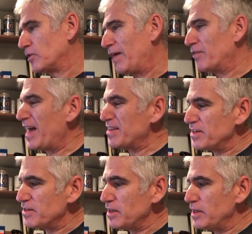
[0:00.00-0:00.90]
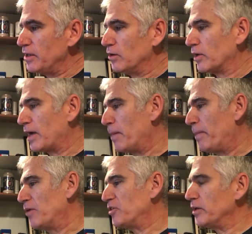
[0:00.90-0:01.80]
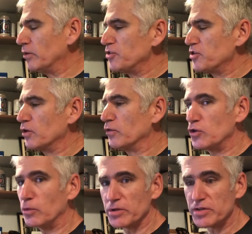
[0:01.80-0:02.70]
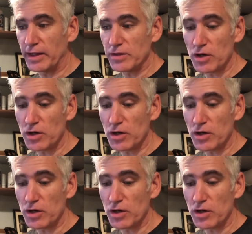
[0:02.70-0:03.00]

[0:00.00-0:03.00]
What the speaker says: They have a SEC yield, a compound yield, just over 2%.